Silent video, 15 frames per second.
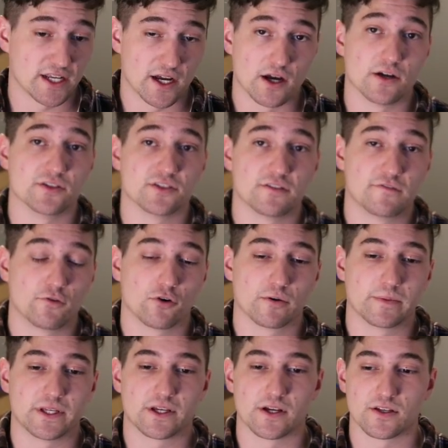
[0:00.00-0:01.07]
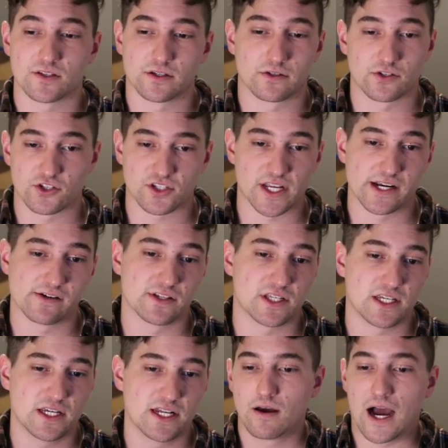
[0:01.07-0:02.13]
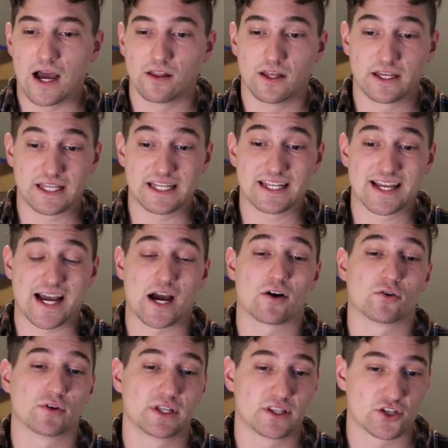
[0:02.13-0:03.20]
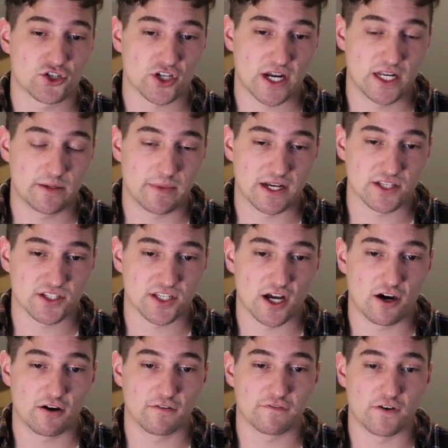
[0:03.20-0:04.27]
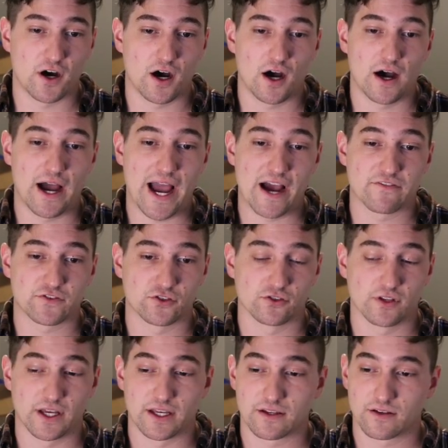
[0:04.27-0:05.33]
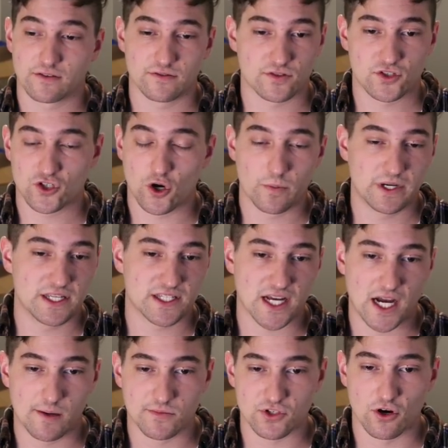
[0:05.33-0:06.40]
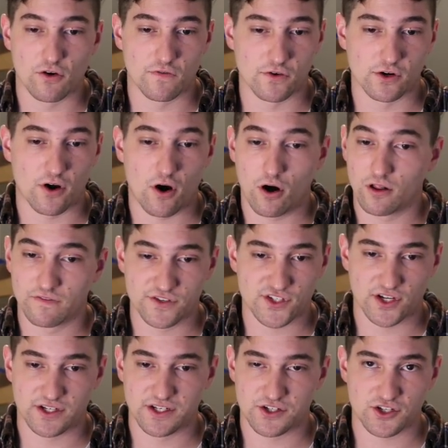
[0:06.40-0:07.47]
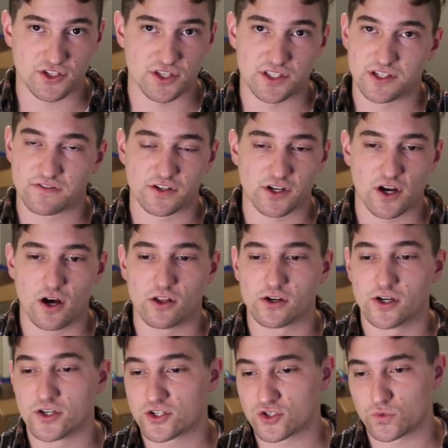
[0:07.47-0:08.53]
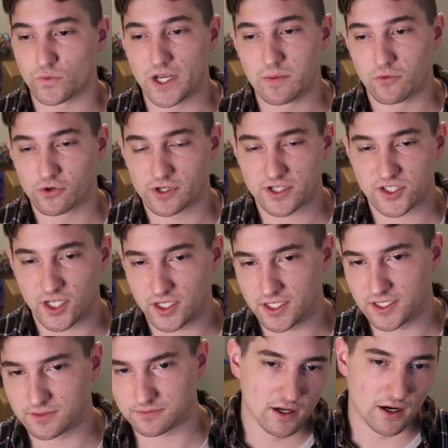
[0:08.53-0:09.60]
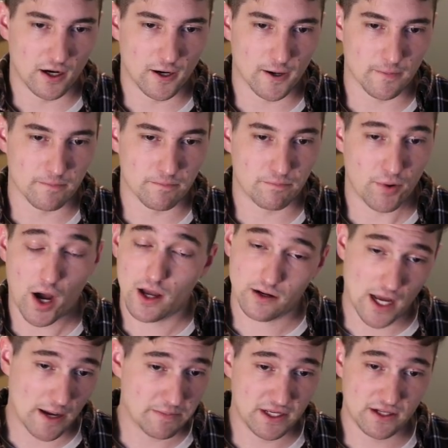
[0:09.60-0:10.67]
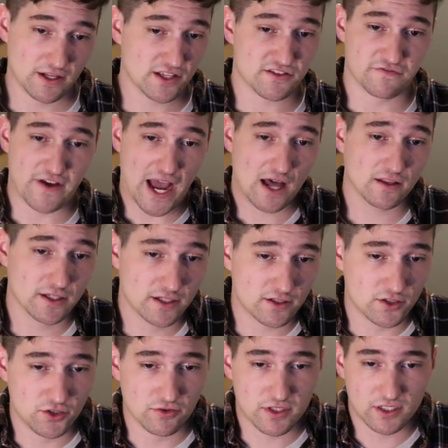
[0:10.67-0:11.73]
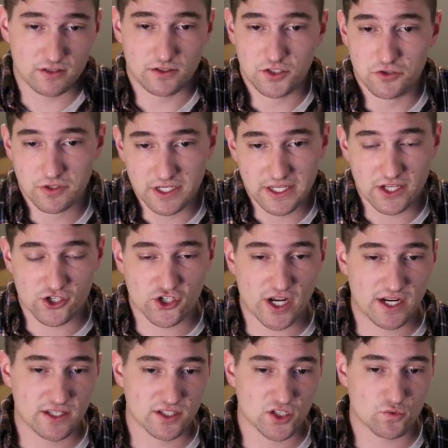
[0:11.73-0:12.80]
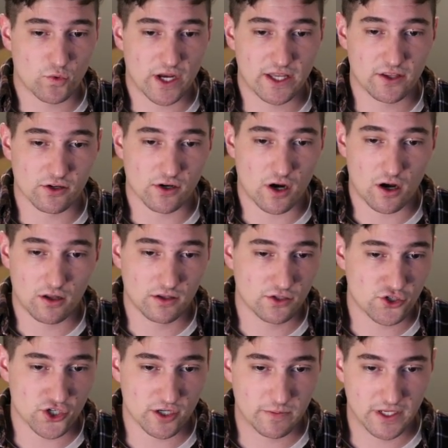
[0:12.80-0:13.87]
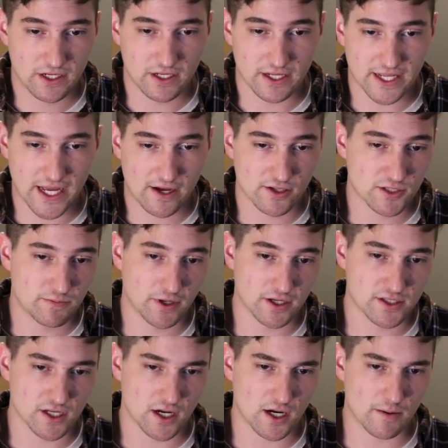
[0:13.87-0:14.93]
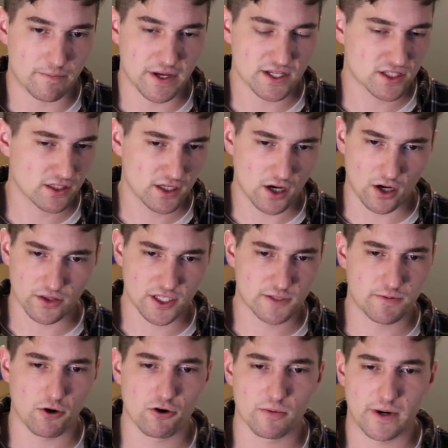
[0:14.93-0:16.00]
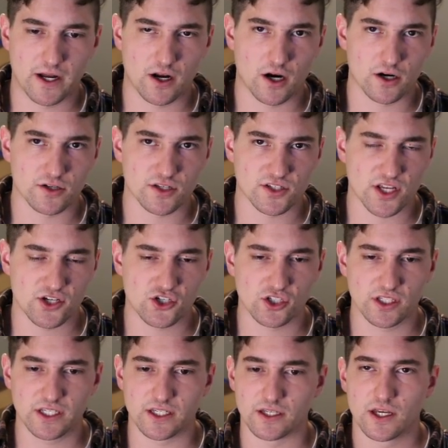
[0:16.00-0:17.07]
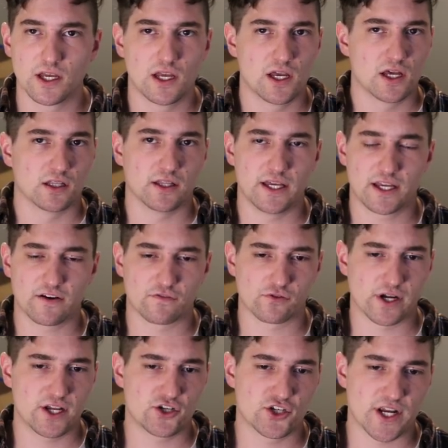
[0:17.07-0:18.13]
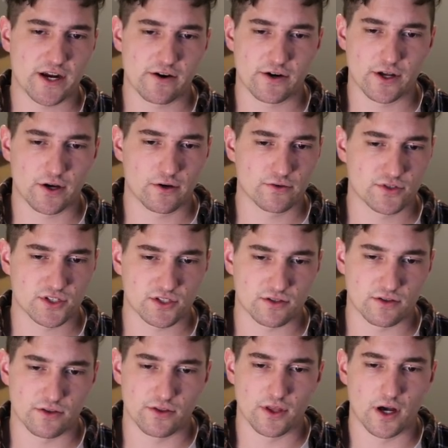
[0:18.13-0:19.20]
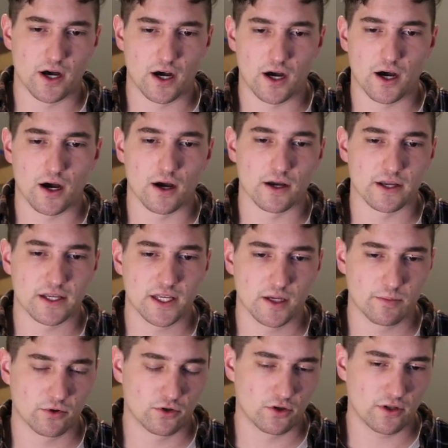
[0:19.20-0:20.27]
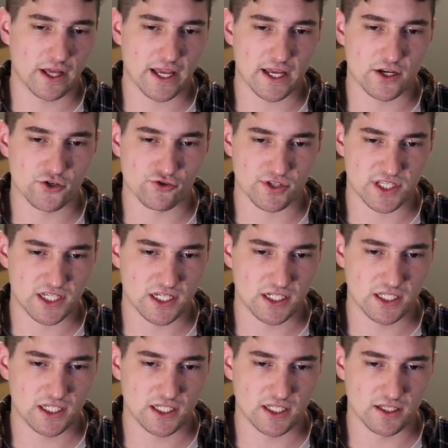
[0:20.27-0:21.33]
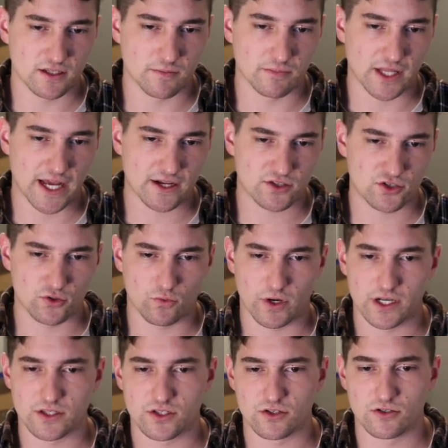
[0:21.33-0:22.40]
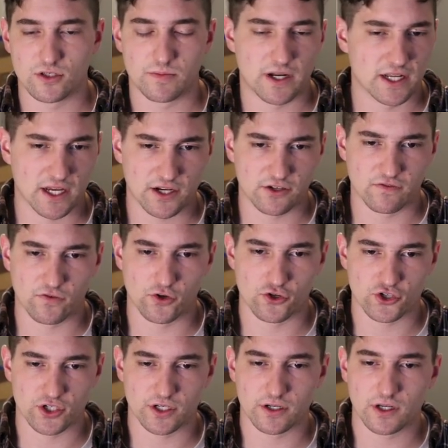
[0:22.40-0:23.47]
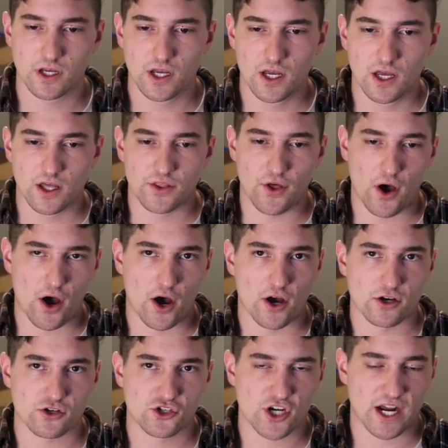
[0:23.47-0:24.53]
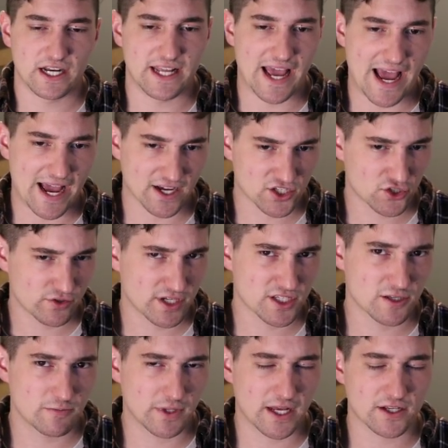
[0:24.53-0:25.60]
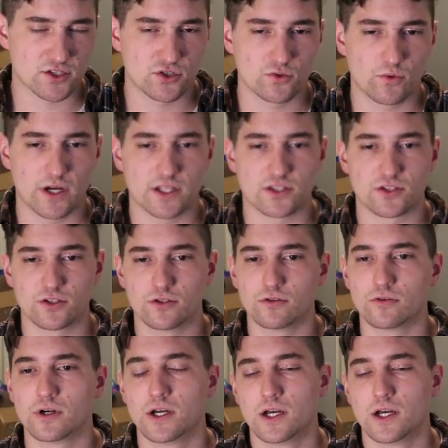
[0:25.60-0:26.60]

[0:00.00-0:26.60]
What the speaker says: I hunted for because they're just guaranteed. I like encountering the shiny myself after like so many times over. All of a sudden, it's just a different color. It's just way more exciting. But I mean, it's valid. You can get shinies this way. They're all legitimate. It counts. But basically, all these Pokemon are essentially Lake of Rage Gyarados, the Gible and Dratini in Black 2, White 2, depending on your version, the shiny Haxorus in Black 2, White 2,